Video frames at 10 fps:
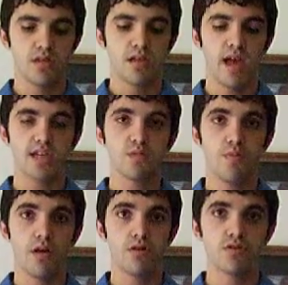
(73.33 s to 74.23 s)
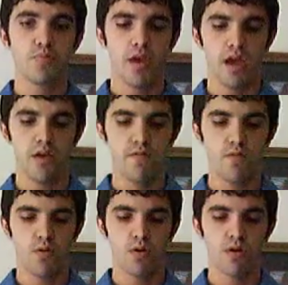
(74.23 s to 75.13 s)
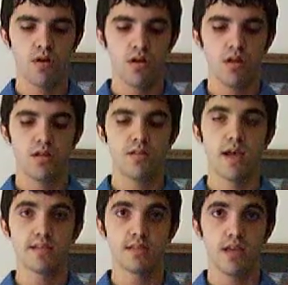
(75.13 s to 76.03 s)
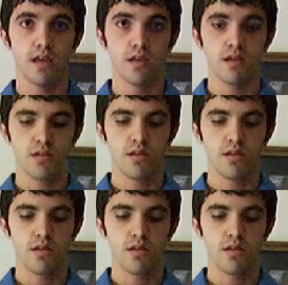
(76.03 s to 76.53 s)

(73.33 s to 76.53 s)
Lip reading: taxpayers pay for testing